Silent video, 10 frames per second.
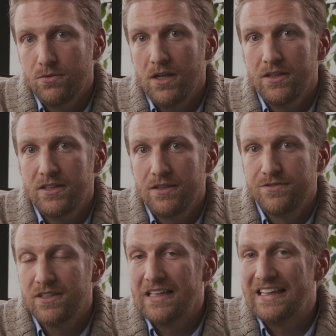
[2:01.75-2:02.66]
and
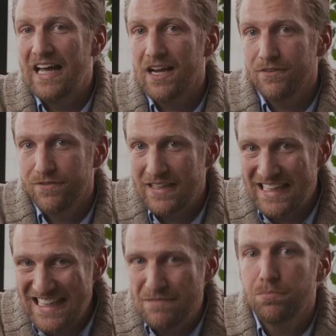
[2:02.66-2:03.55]
relatives get a lot of
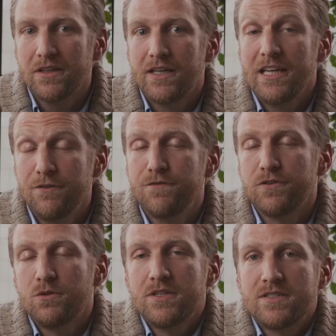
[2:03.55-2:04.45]

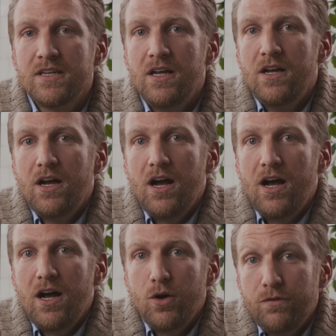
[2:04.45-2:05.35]
influence
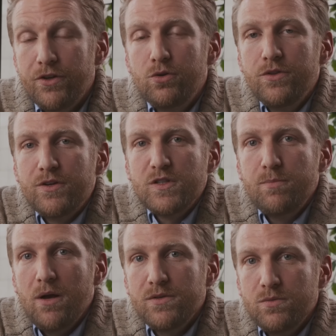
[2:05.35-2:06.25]
uh, over who their
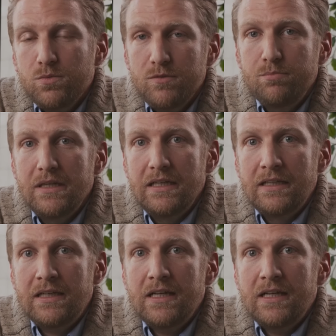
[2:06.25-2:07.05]
spouse would be.